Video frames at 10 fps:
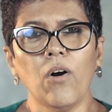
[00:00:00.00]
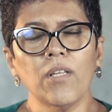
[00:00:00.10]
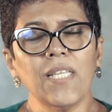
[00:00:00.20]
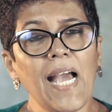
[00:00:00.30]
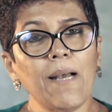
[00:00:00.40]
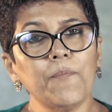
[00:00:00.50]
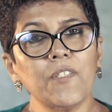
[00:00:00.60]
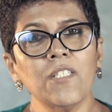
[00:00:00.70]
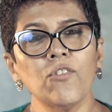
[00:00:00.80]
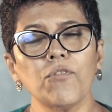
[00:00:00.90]
the
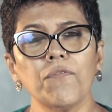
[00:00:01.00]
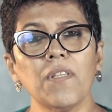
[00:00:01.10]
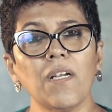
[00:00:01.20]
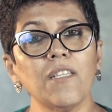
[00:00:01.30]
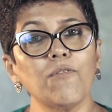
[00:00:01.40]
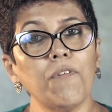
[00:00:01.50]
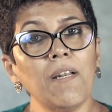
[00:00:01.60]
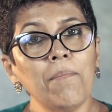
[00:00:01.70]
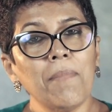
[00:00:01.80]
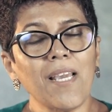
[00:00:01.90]
absence of Dalit
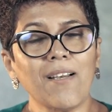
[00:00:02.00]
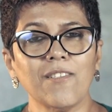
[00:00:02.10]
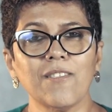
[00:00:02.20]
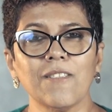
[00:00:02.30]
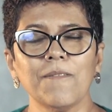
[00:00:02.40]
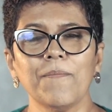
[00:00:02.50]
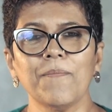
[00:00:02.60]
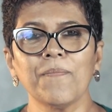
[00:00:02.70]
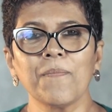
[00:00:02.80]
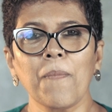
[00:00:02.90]
filmmakers,
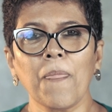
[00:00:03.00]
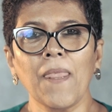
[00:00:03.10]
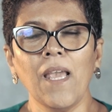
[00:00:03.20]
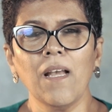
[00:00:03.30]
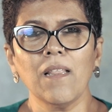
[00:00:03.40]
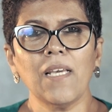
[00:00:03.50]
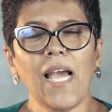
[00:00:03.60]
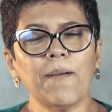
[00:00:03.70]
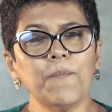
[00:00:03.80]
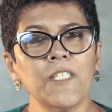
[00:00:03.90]

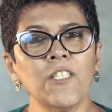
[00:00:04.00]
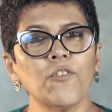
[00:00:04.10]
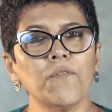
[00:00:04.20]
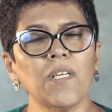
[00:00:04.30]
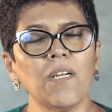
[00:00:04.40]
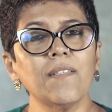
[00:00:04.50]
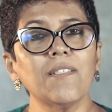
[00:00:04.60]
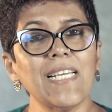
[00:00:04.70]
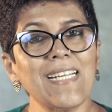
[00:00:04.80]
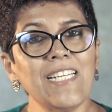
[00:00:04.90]
the absence of Dalit
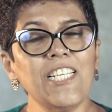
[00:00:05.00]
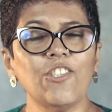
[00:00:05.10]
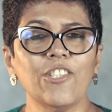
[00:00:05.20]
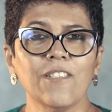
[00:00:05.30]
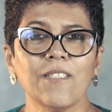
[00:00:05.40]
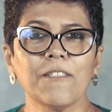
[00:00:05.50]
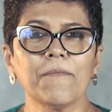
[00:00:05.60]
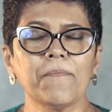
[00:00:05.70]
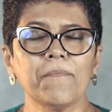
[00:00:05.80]
technicians.